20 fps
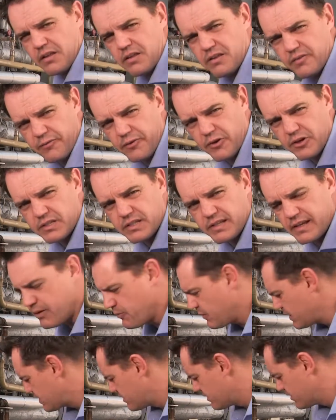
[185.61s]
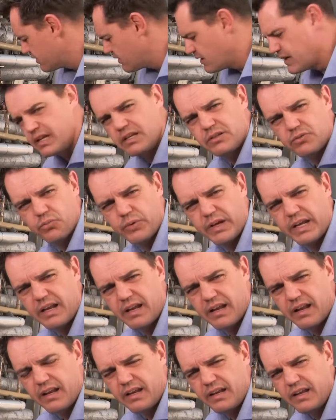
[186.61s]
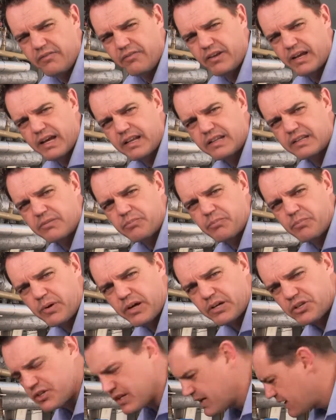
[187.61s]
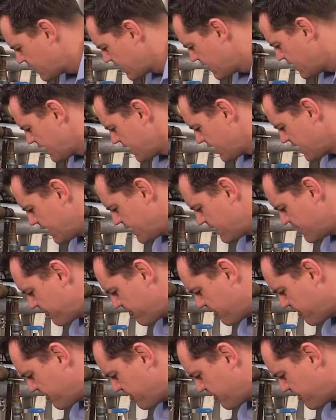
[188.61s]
The first thing we do is we alleviate the pressure in the